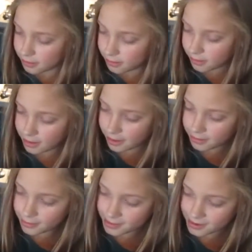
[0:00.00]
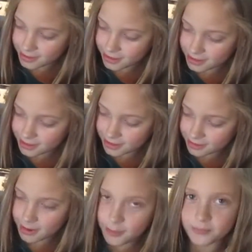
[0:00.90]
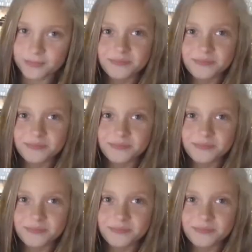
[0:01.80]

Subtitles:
Oh yeah, okay, that's, yep.